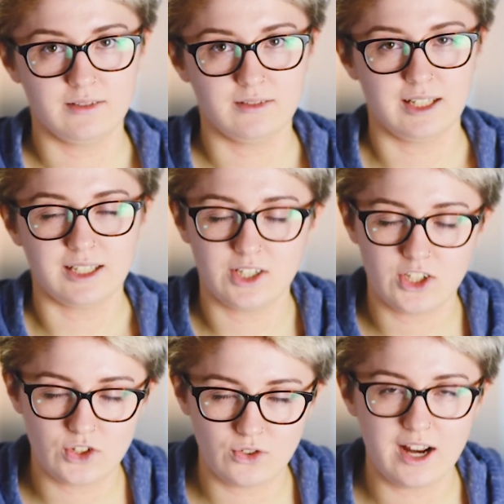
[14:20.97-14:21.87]
like
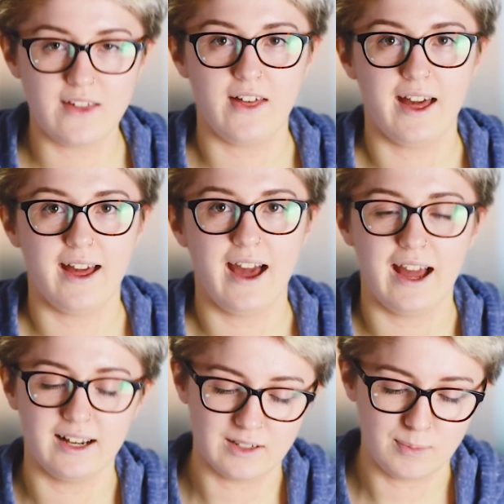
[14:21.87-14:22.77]
straight there,
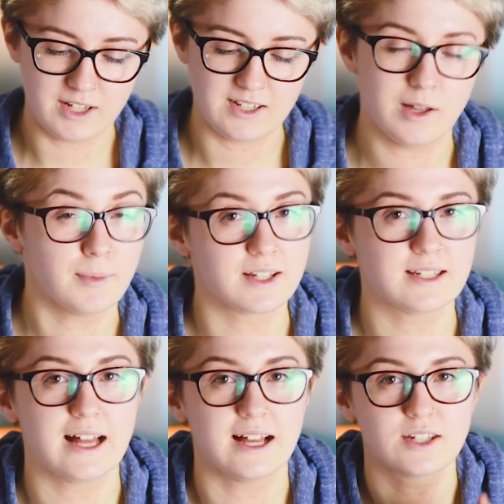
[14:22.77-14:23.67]
and my stomach
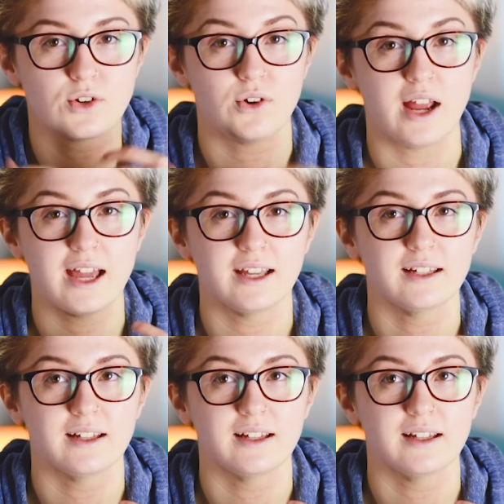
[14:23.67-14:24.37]
starts creating